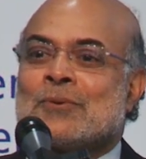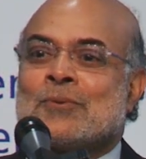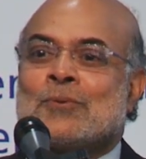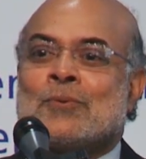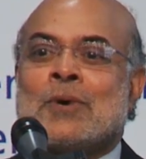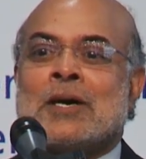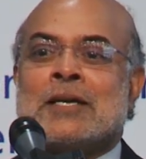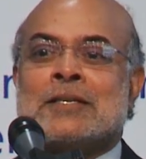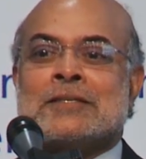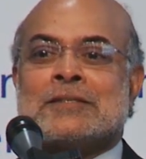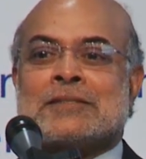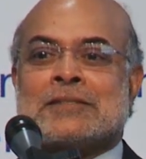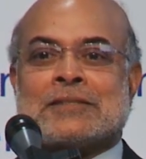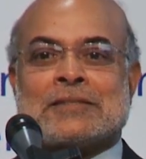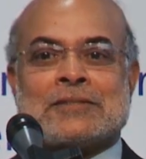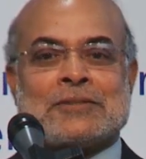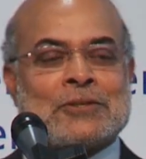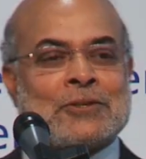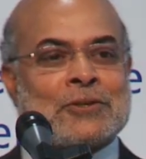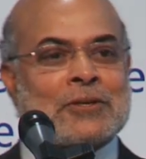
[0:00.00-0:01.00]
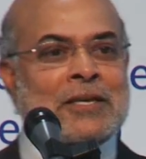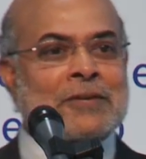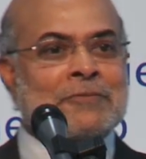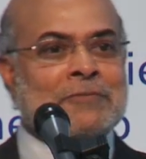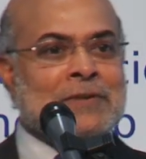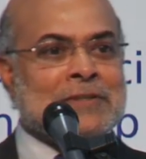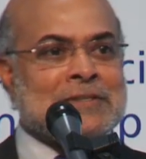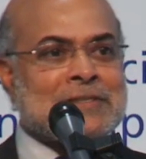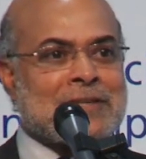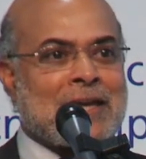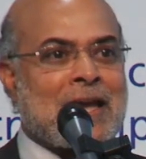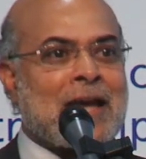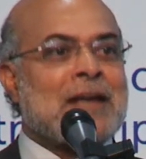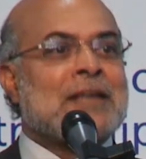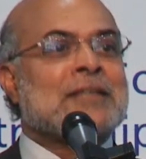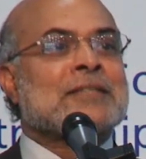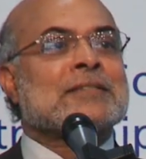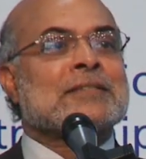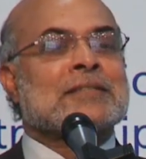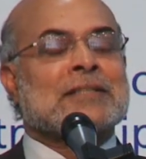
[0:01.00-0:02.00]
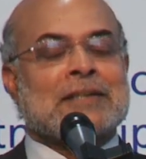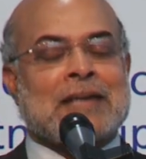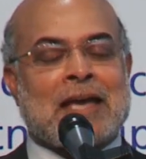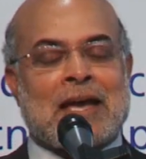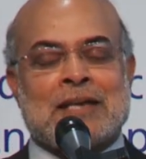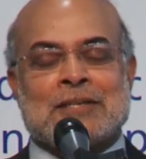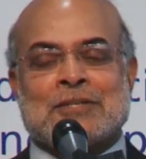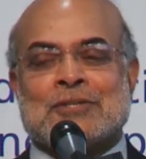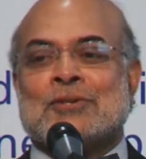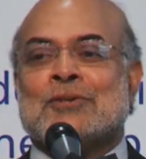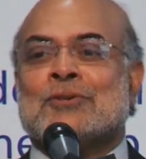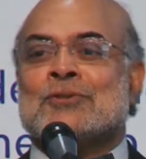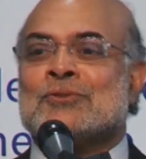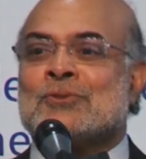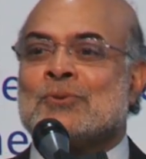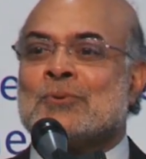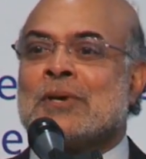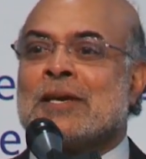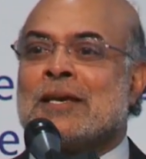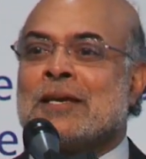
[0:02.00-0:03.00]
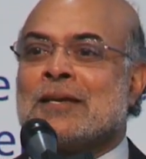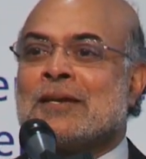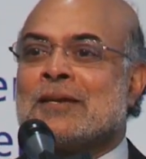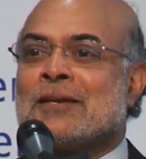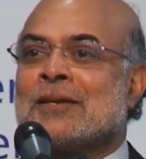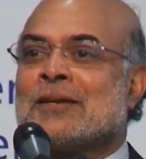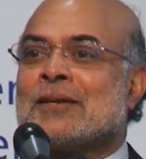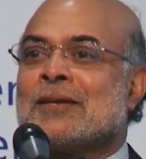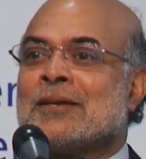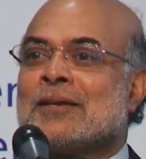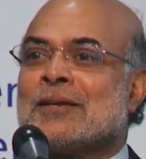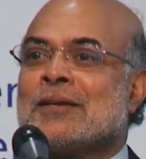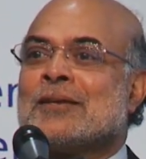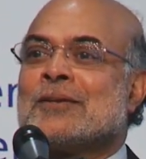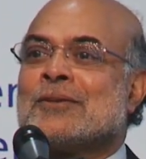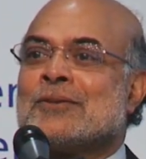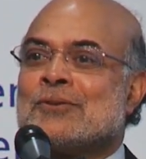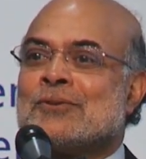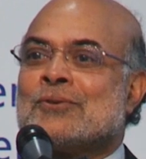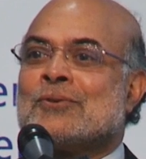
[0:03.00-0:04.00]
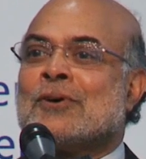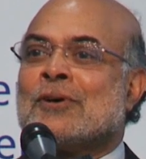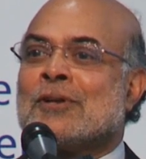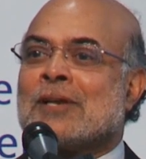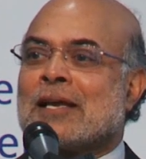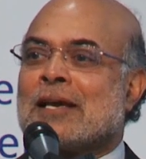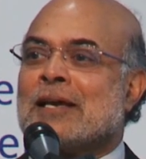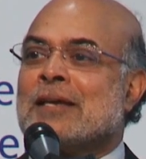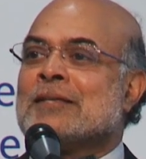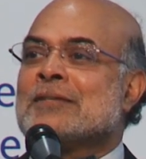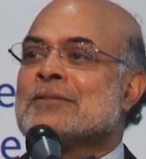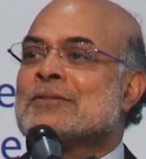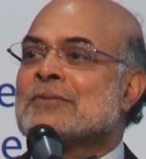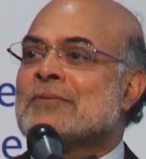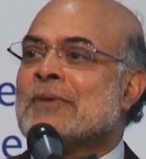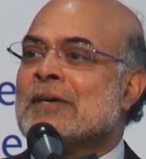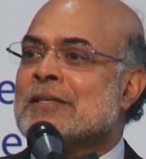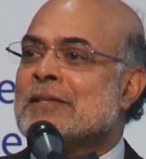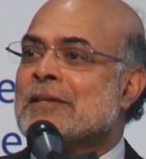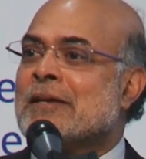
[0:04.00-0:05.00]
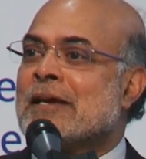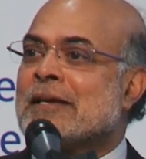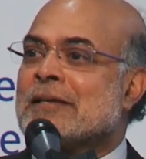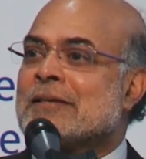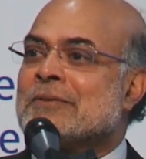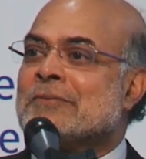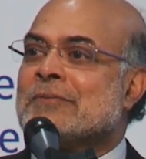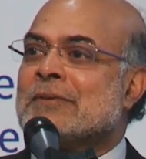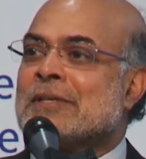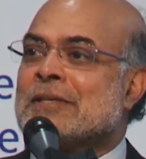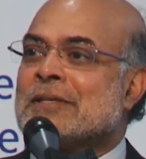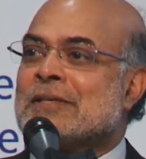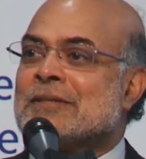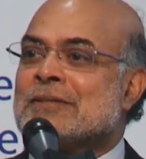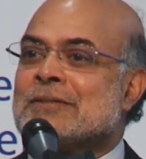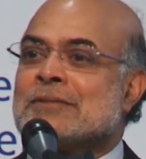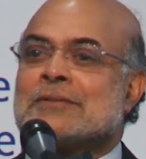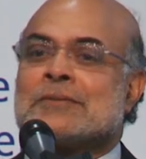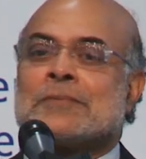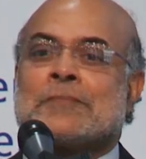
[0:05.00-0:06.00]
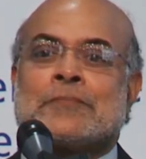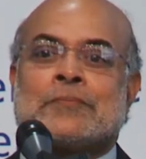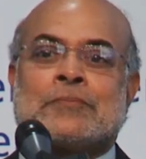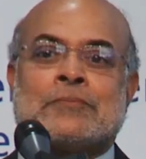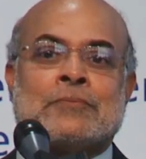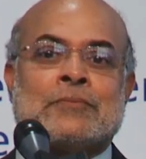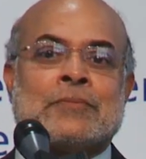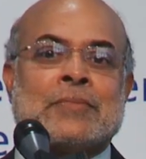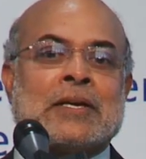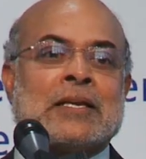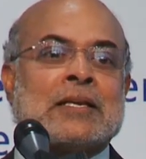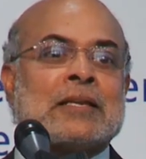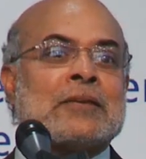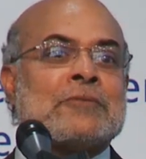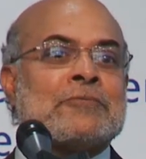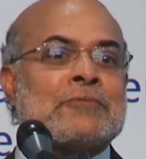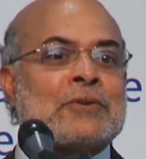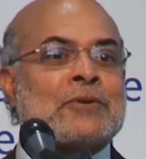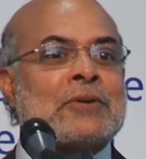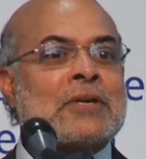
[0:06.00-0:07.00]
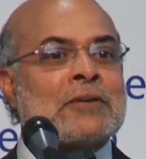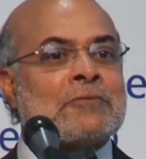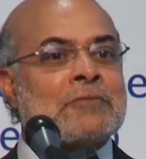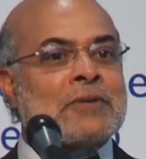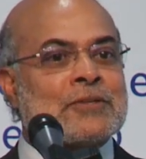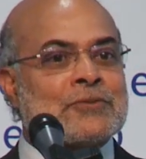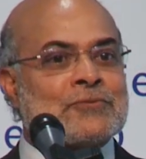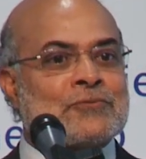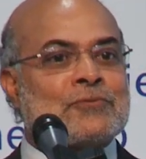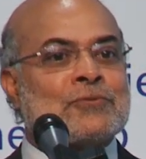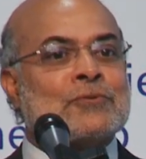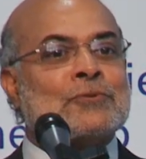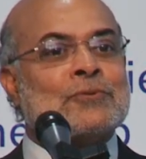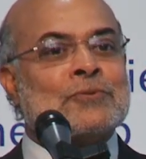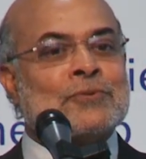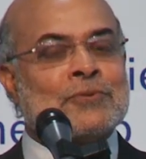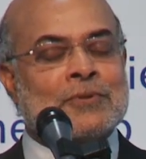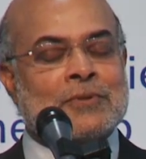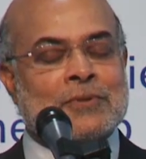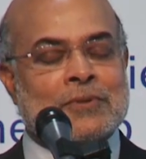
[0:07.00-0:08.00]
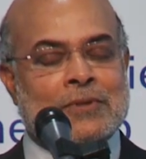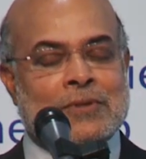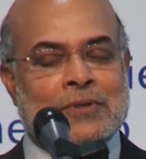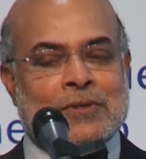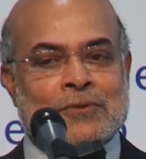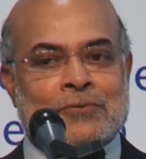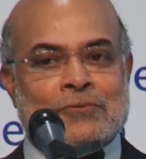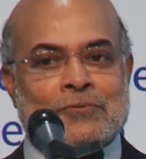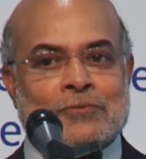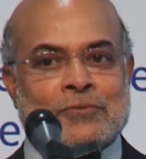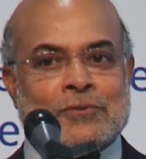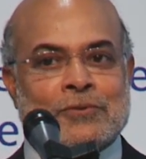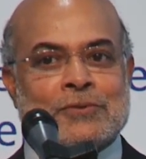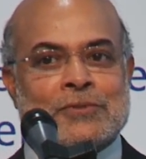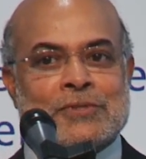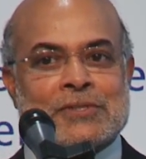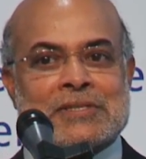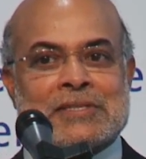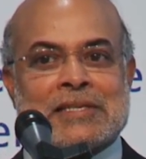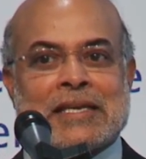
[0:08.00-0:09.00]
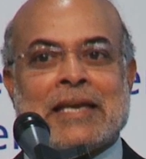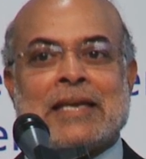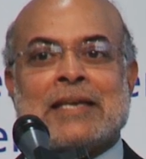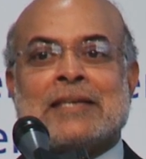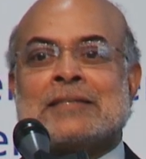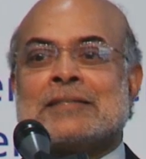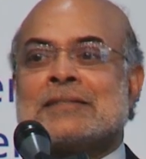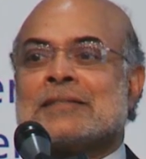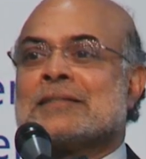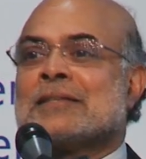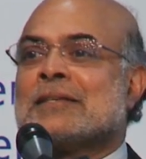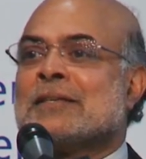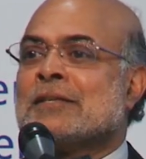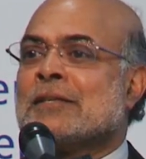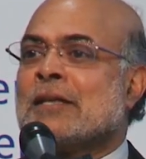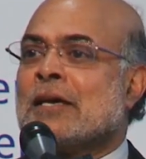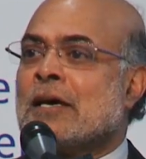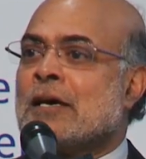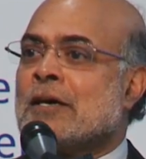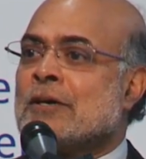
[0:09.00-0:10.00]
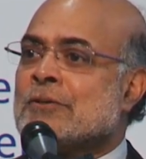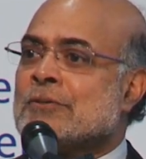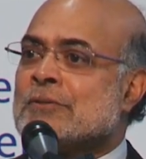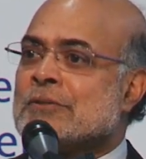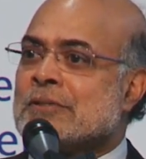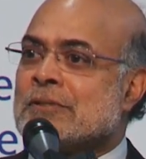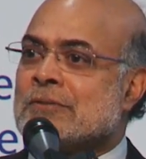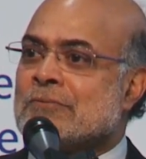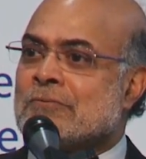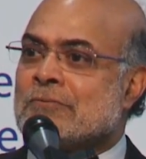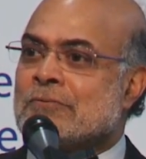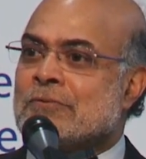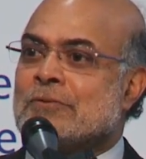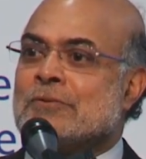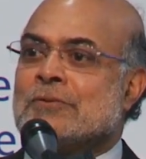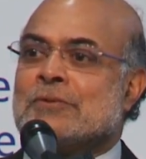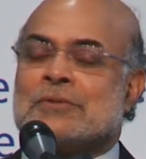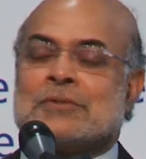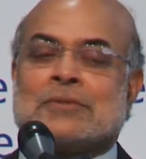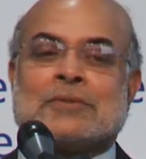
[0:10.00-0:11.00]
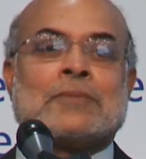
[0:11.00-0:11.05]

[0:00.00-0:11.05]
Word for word: Once you give us cash, the cash goes away to all kinds of other activities. But if you give us food, food stays in the house and food